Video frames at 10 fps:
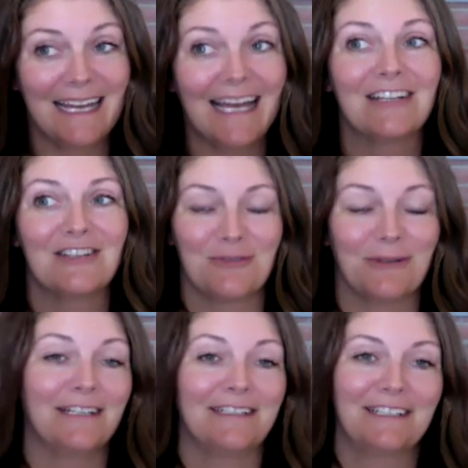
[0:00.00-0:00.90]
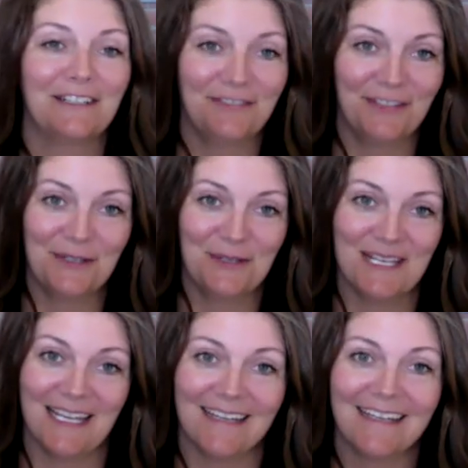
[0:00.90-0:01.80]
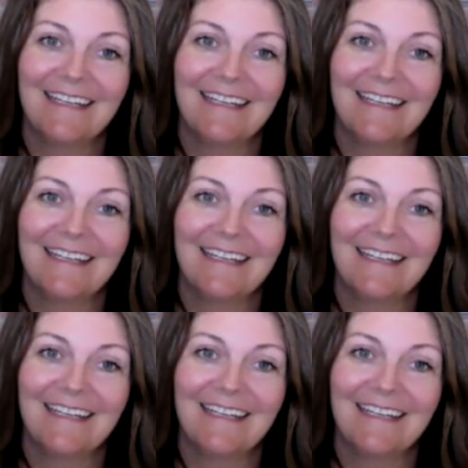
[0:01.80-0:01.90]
extra confusing.